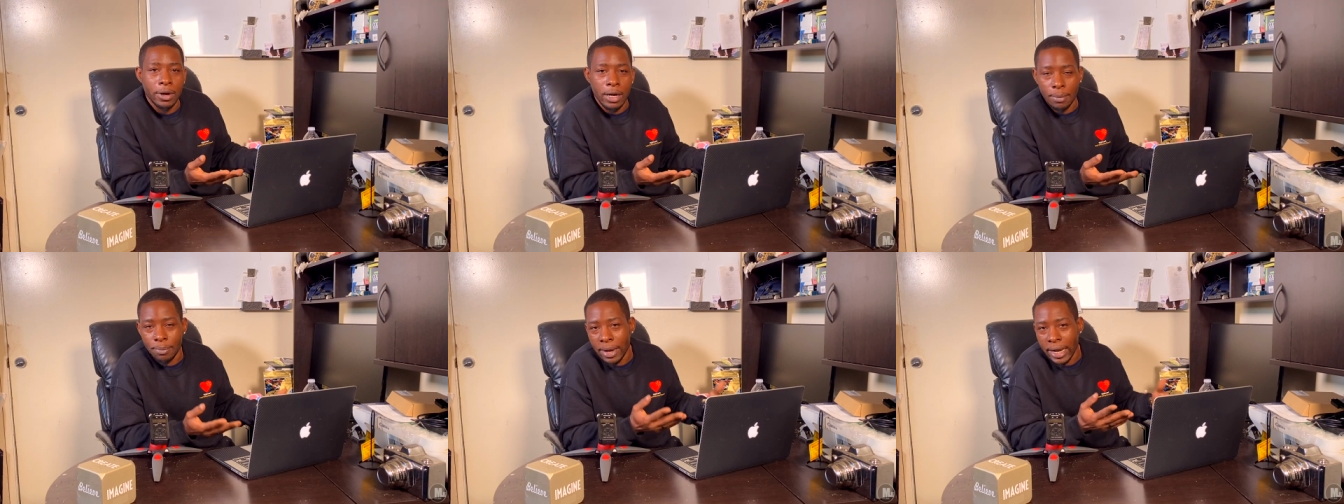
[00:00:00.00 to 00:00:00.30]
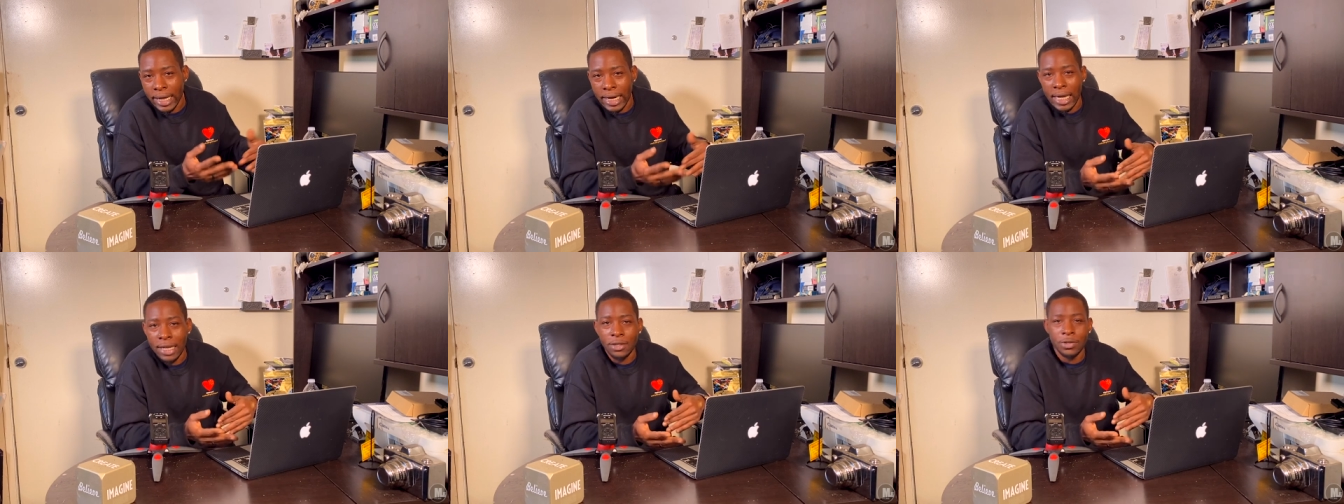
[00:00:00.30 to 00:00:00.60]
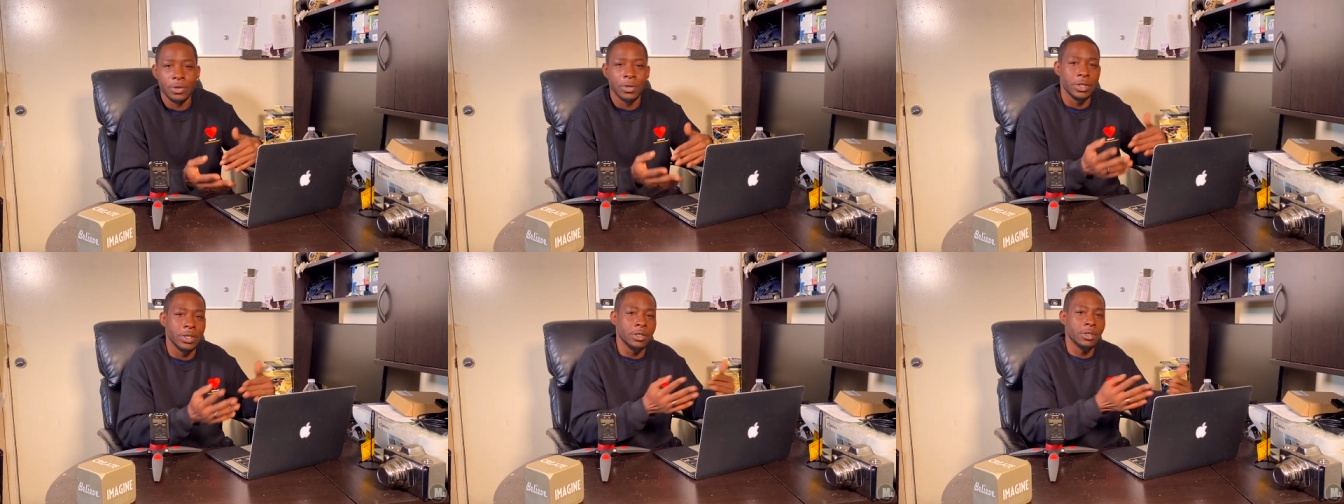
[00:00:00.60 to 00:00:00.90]
I'm making that
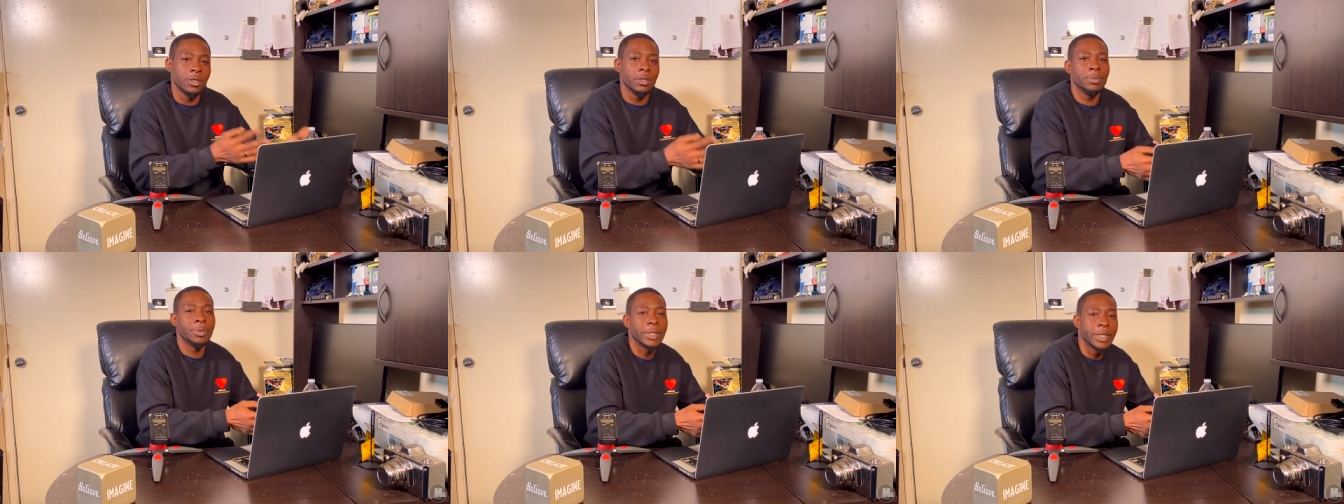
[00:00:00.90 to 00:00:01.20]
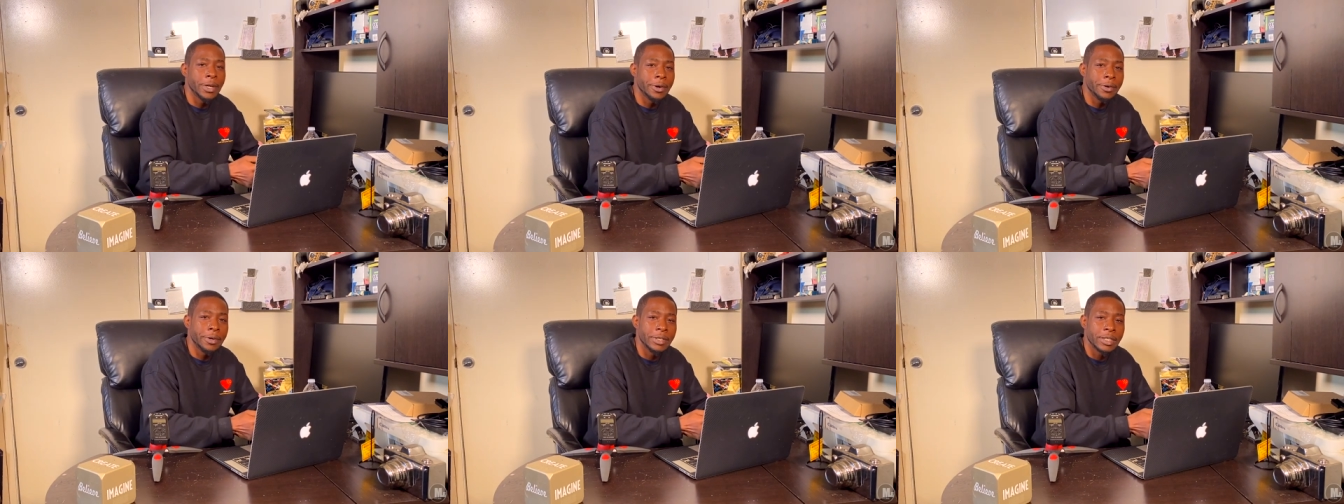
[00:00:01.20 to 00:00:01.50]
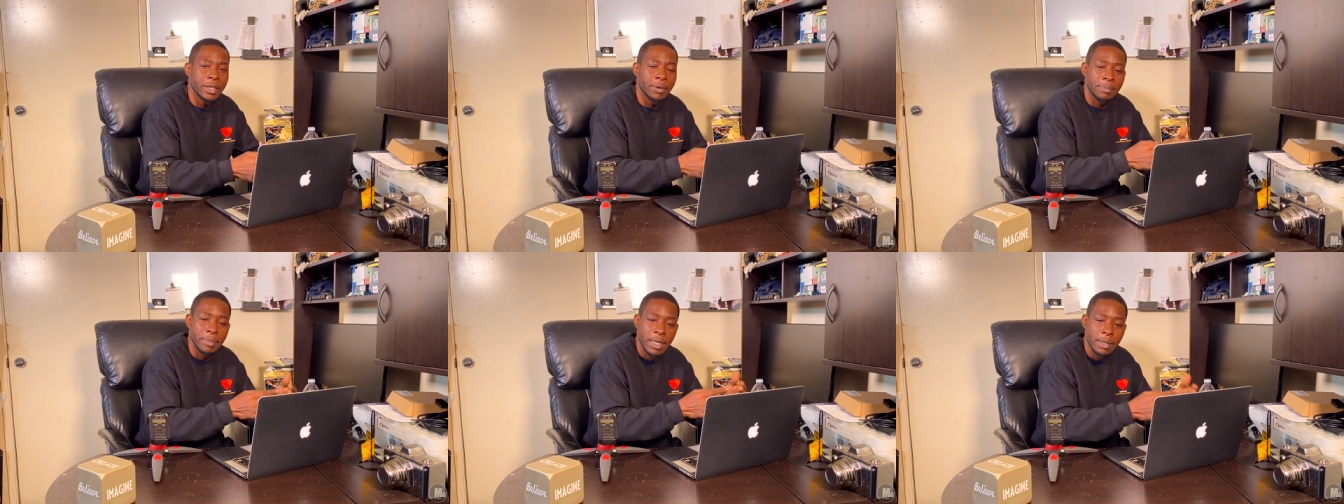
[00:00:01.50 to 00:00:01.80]
into a YouTube series
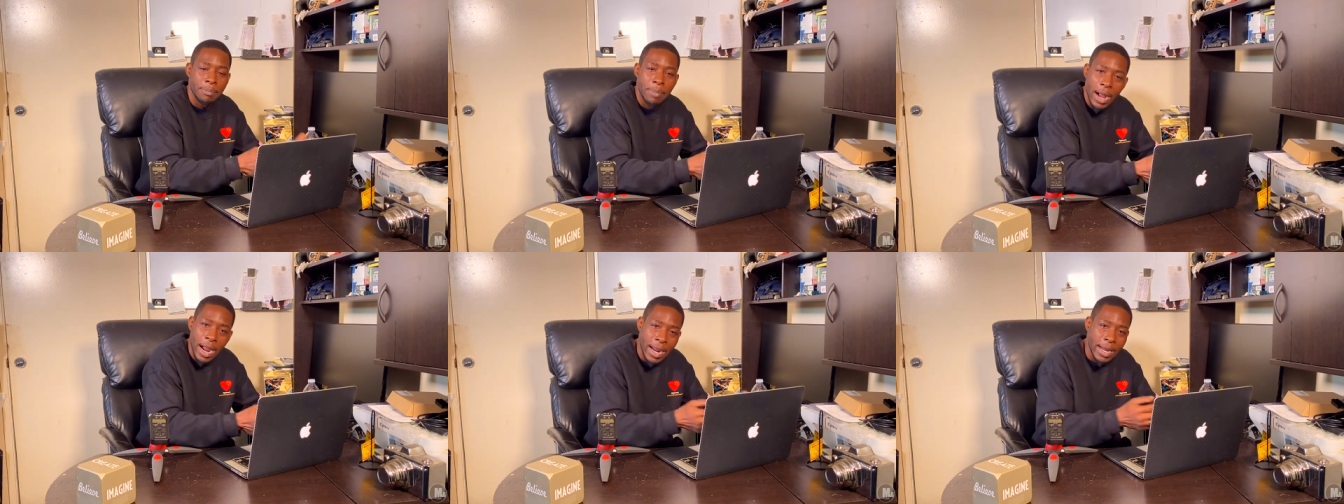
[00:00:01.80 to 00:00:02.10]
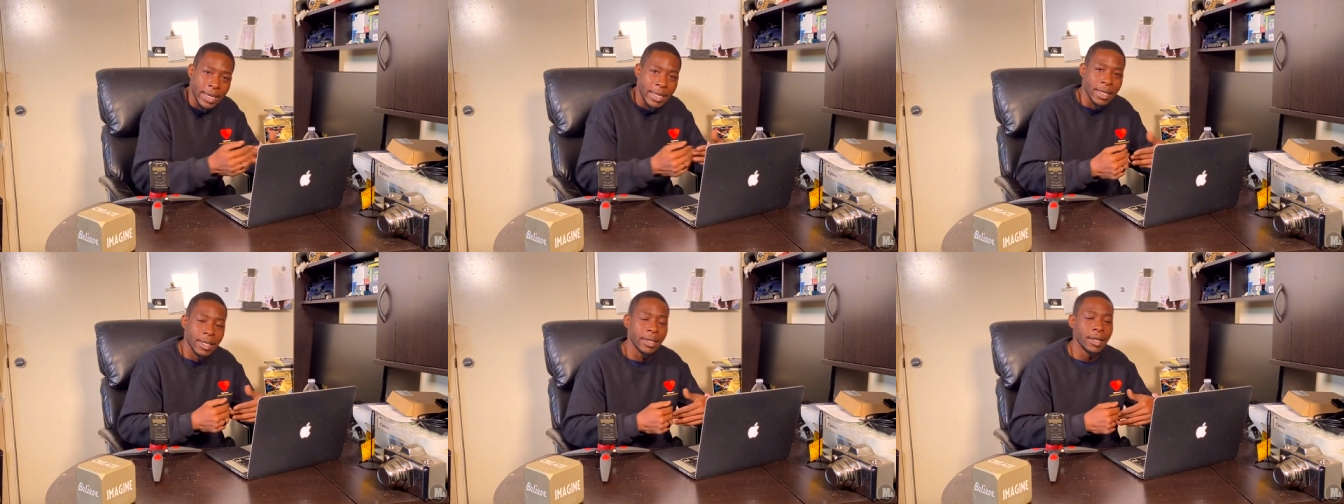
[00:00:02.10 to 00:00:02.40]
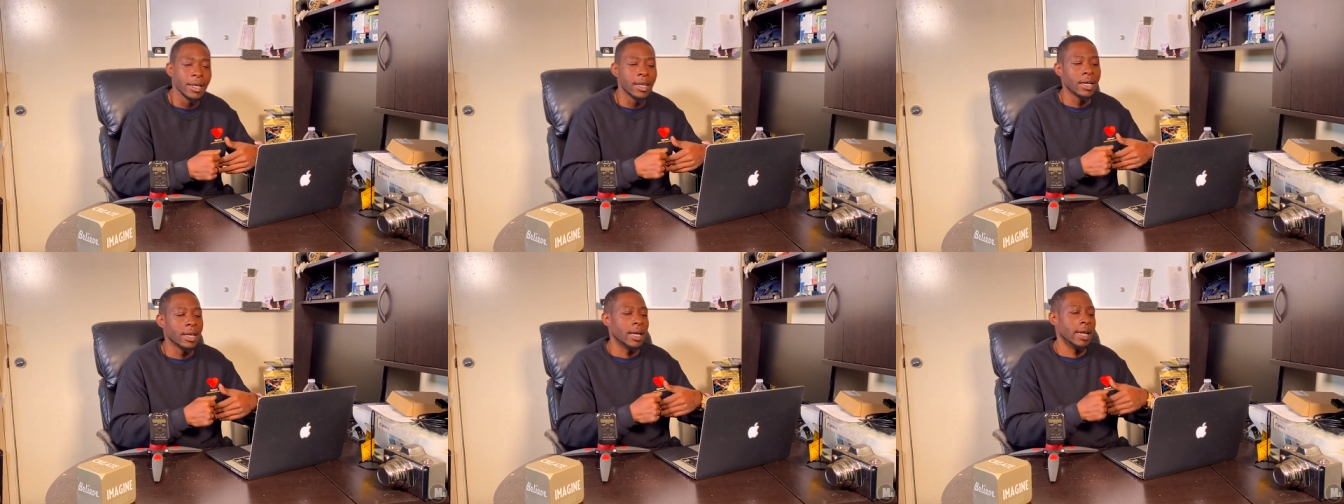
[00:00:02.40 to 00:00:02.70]
of me buying it
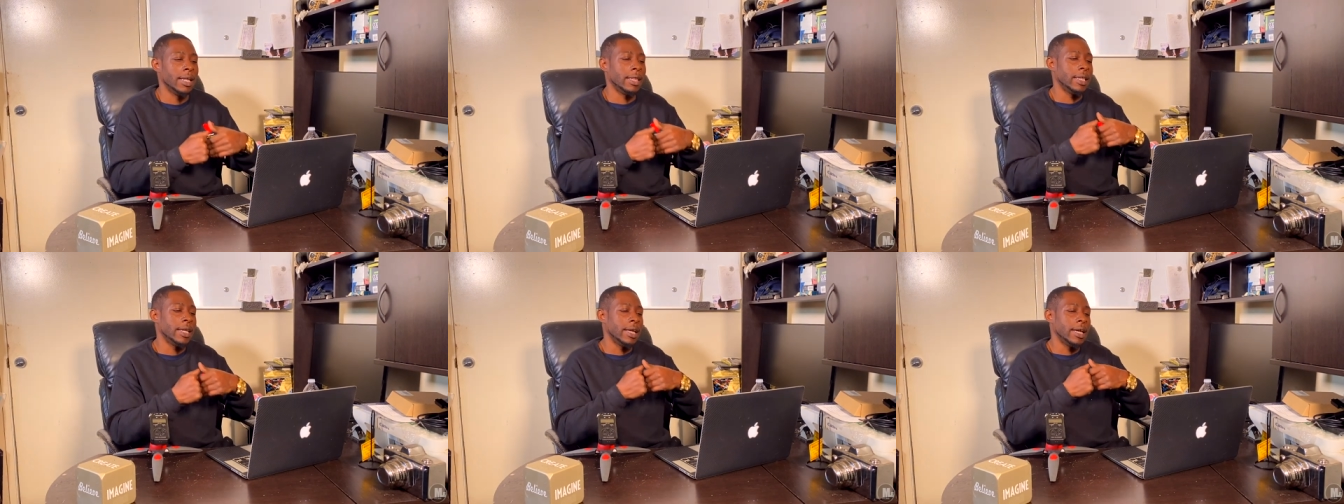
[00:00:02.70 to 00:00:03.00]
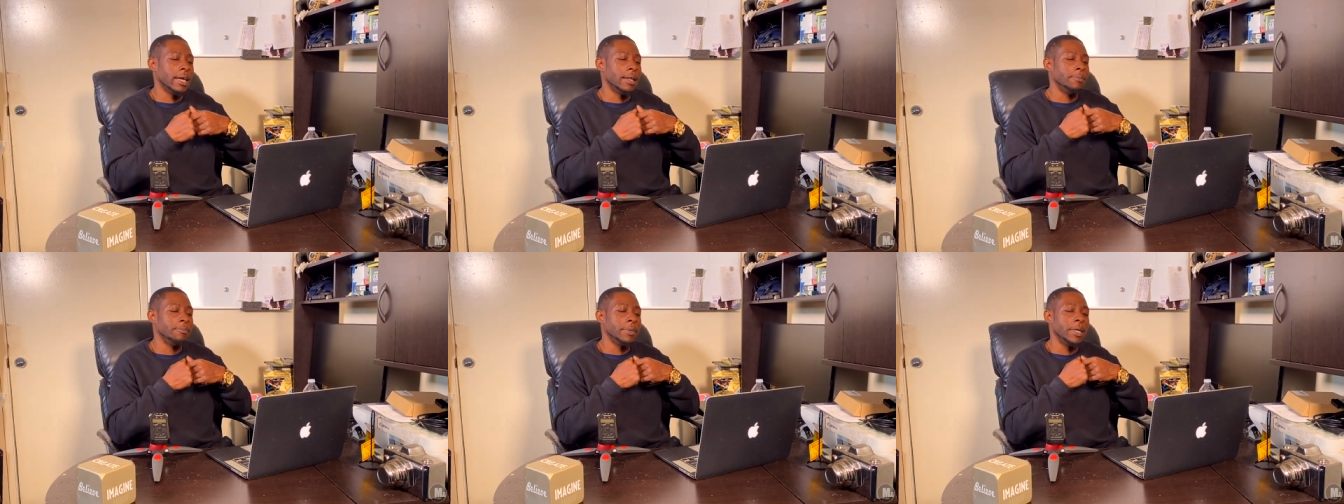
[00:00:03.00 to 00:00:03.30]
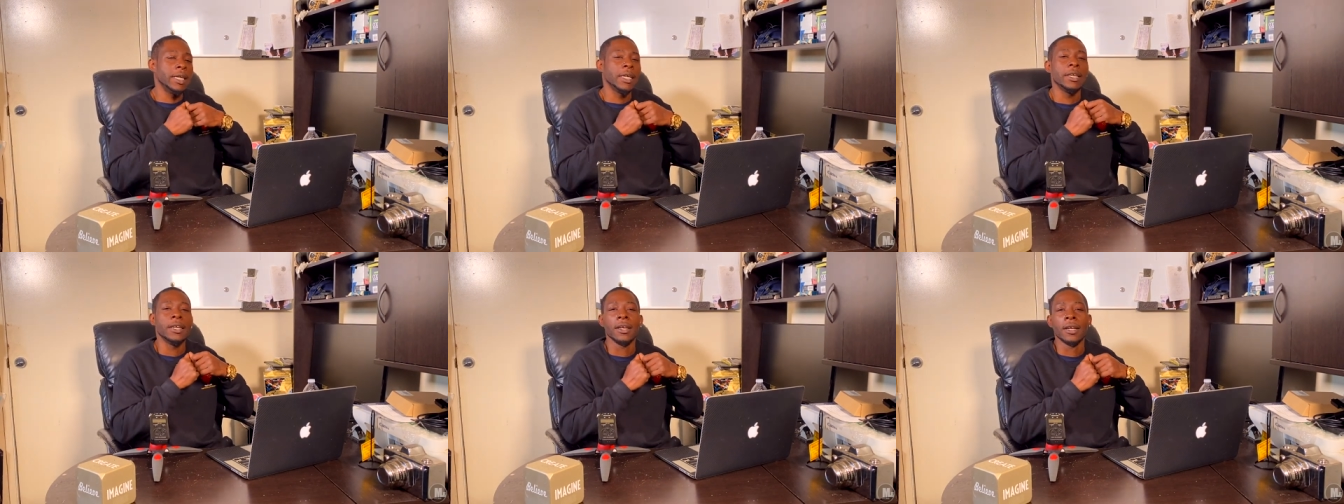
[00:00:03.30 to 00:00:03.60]
and then
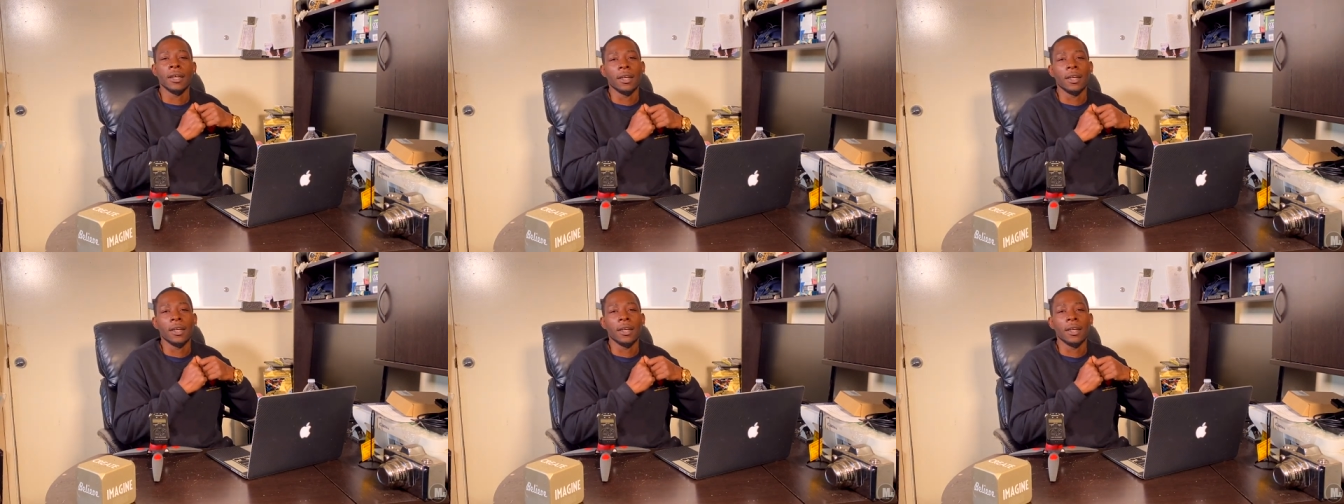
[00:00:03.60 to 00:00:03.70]
me,